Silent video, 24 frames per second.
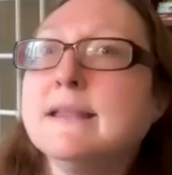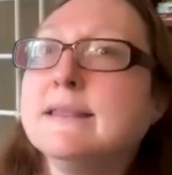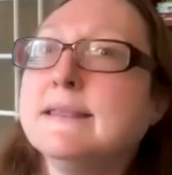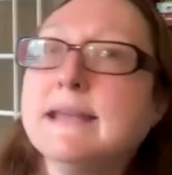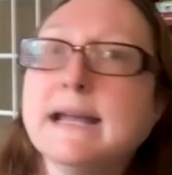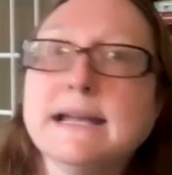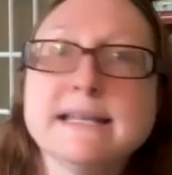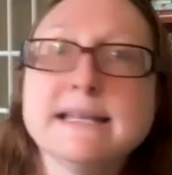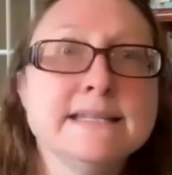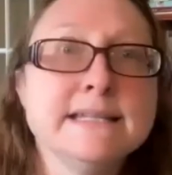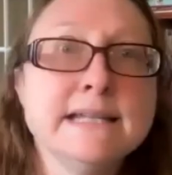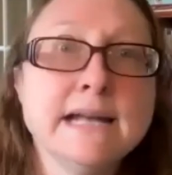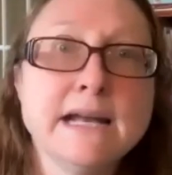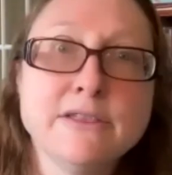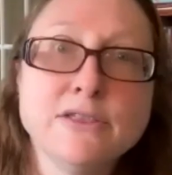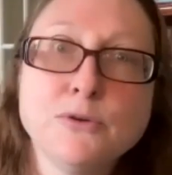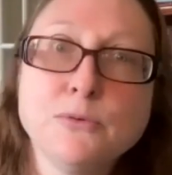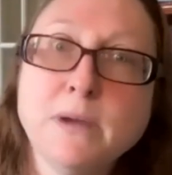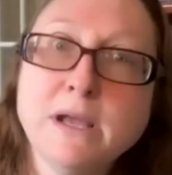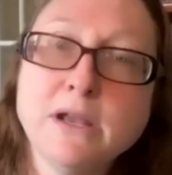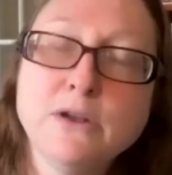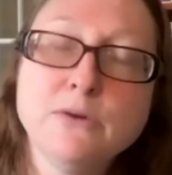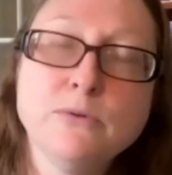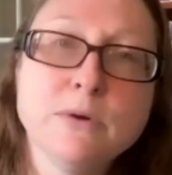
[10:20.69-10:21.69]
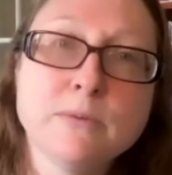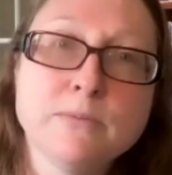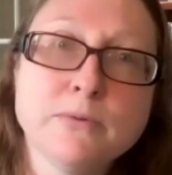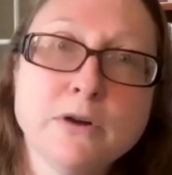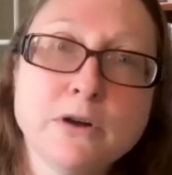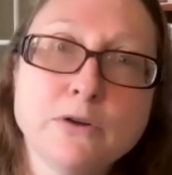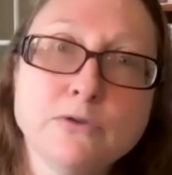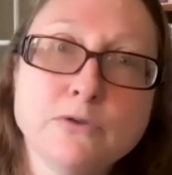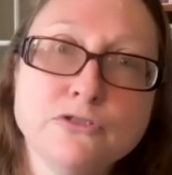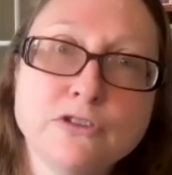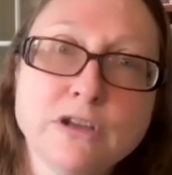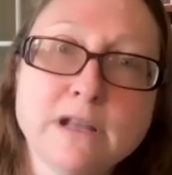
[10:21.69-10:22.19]
That's not the way to
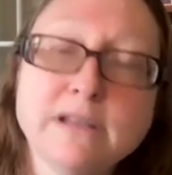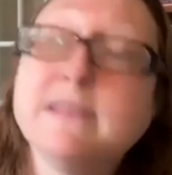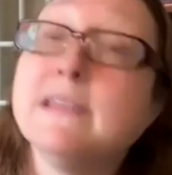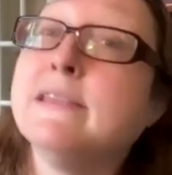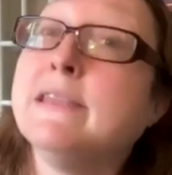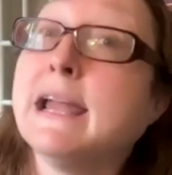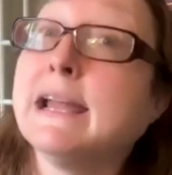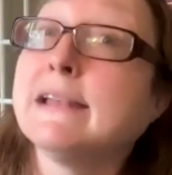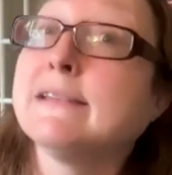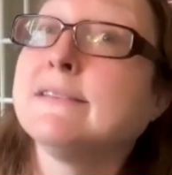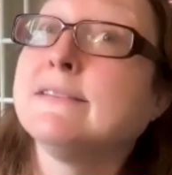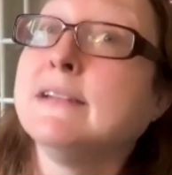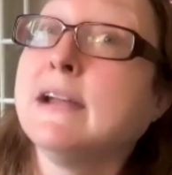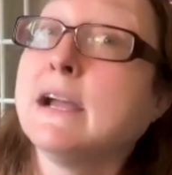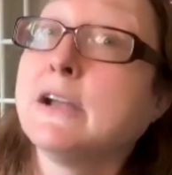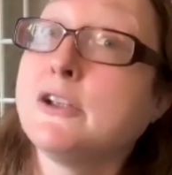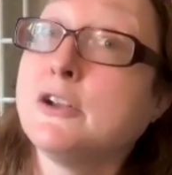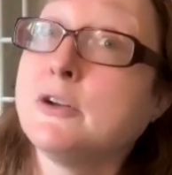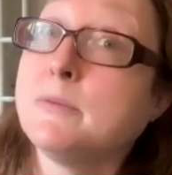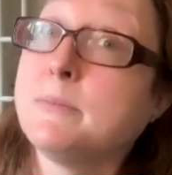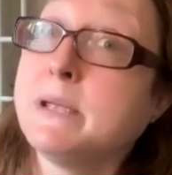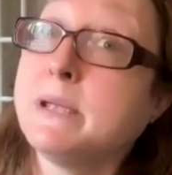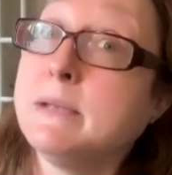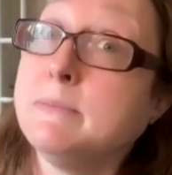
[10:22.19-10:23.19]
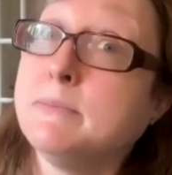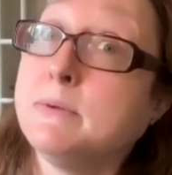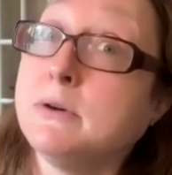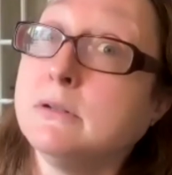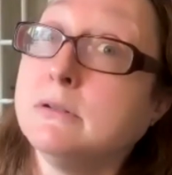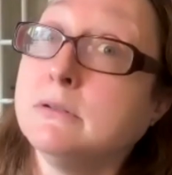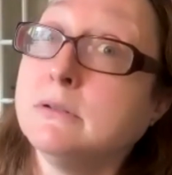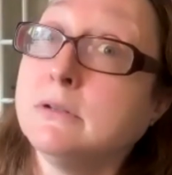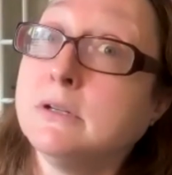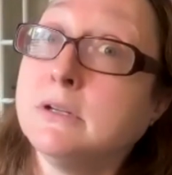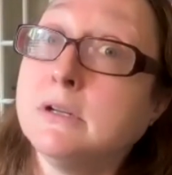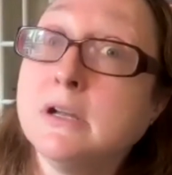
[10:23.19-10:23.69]
approach it. Then that's not your
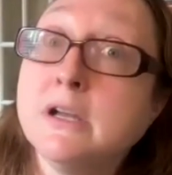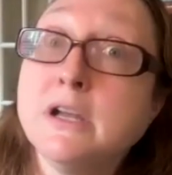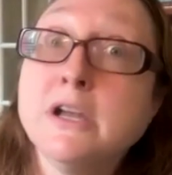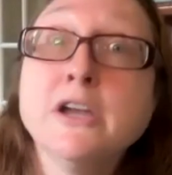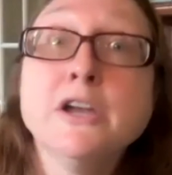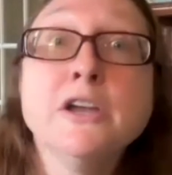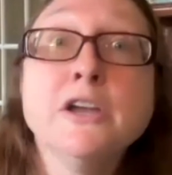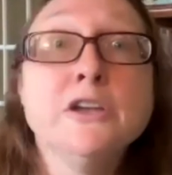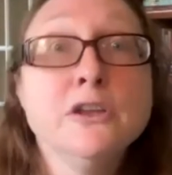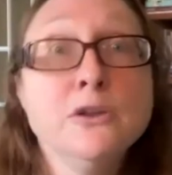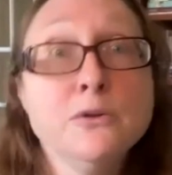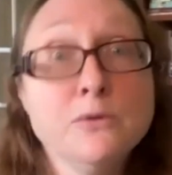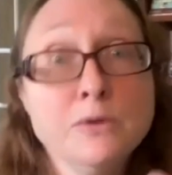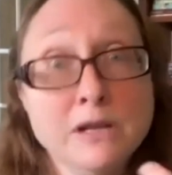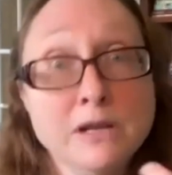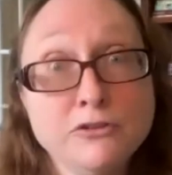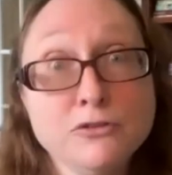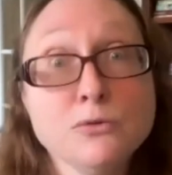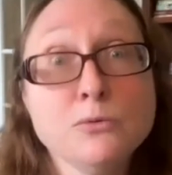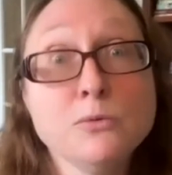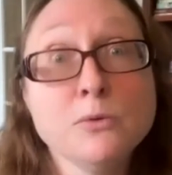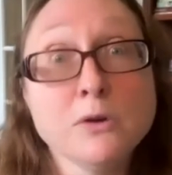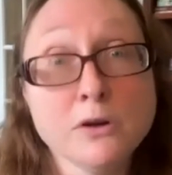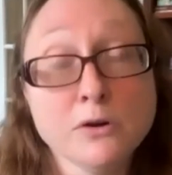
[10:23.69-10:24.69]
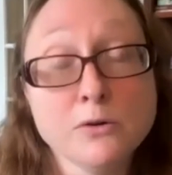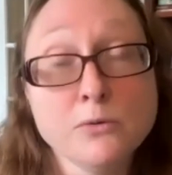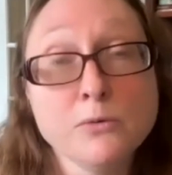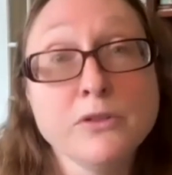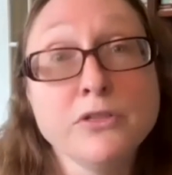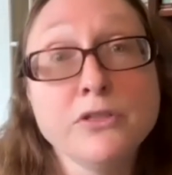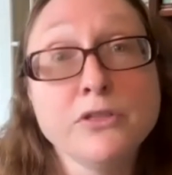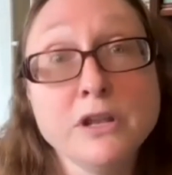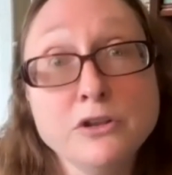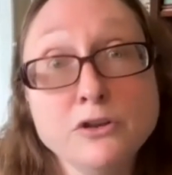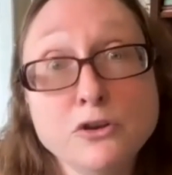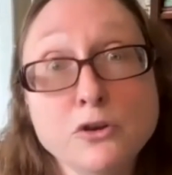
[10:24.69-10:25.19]
people. You need to work
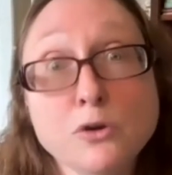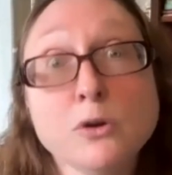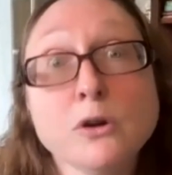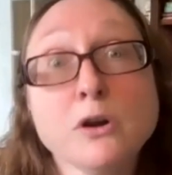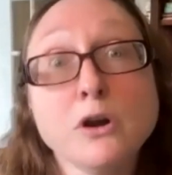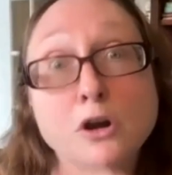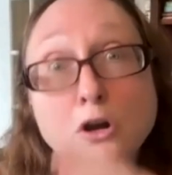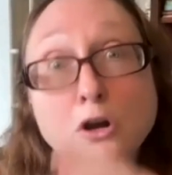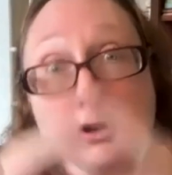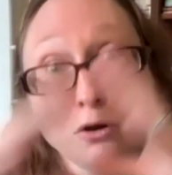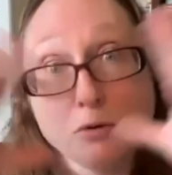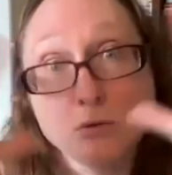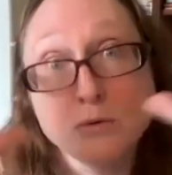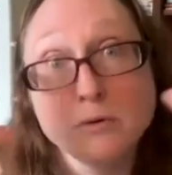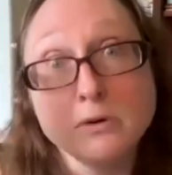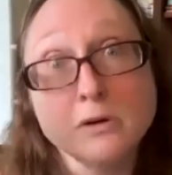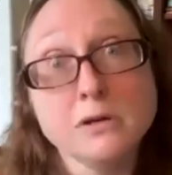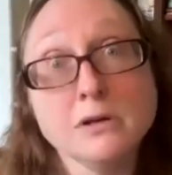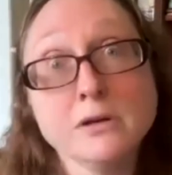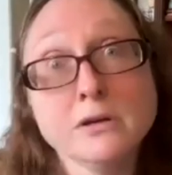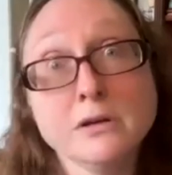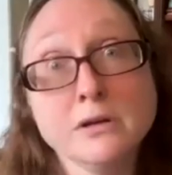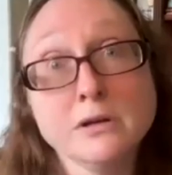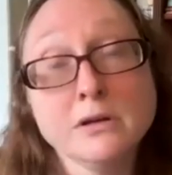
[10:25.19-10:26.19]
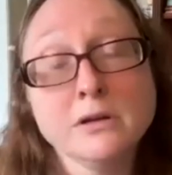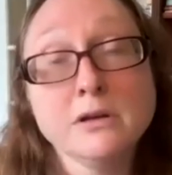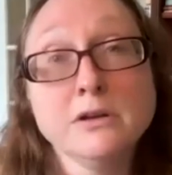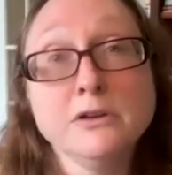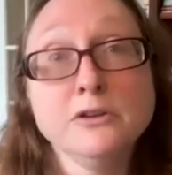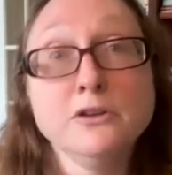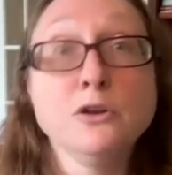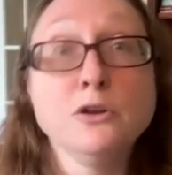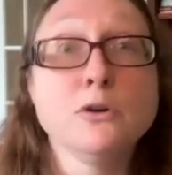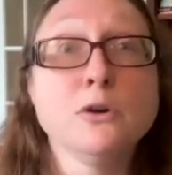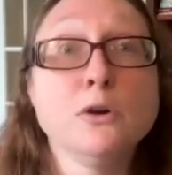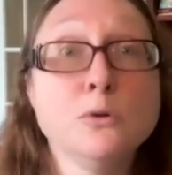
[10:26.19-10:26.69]
within your own
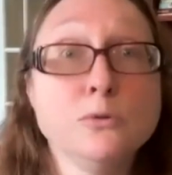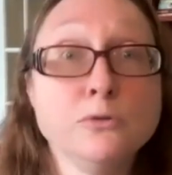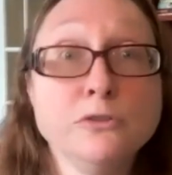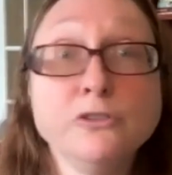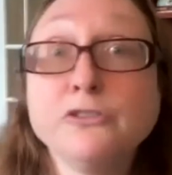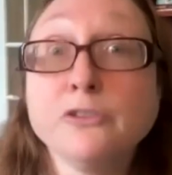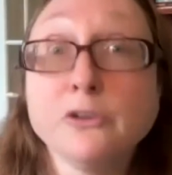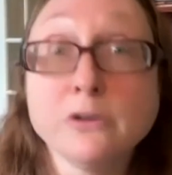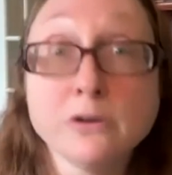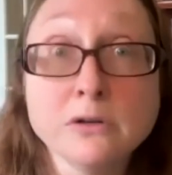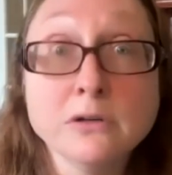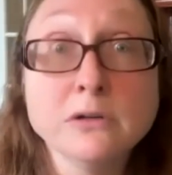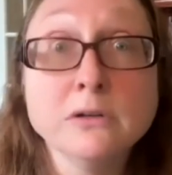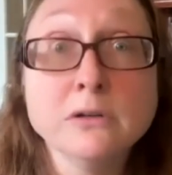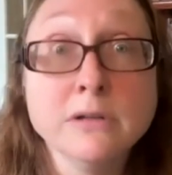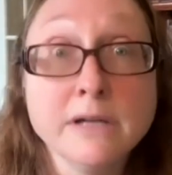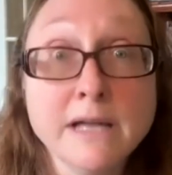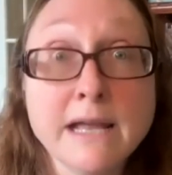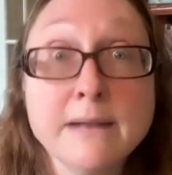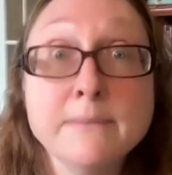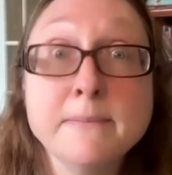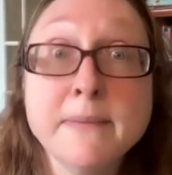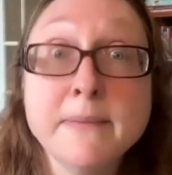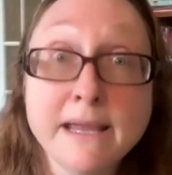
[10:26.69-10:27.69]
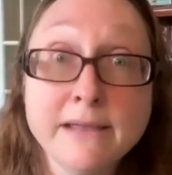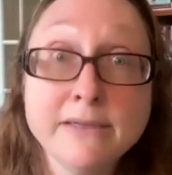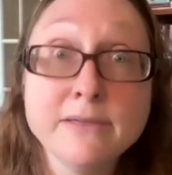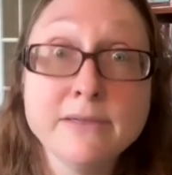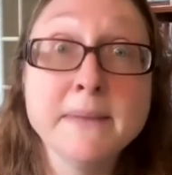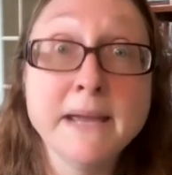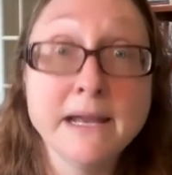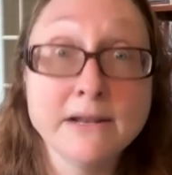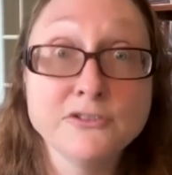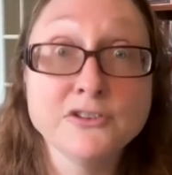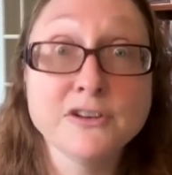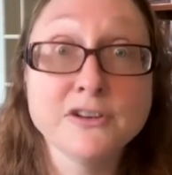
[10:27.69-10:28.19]
circle and make the
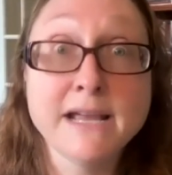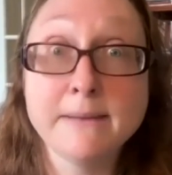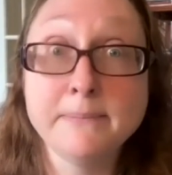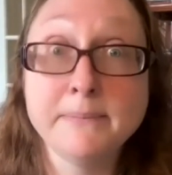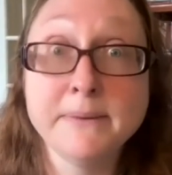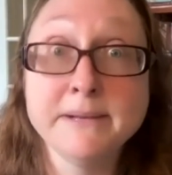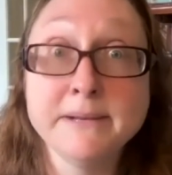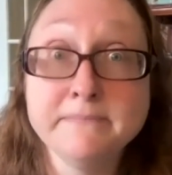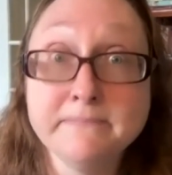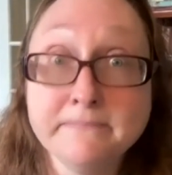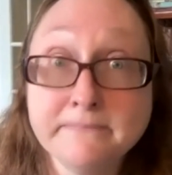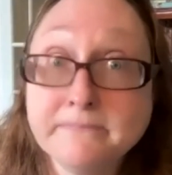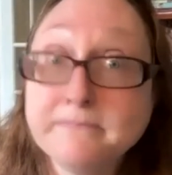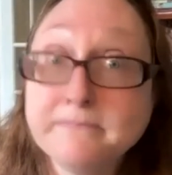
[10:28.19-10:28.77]
magic happen.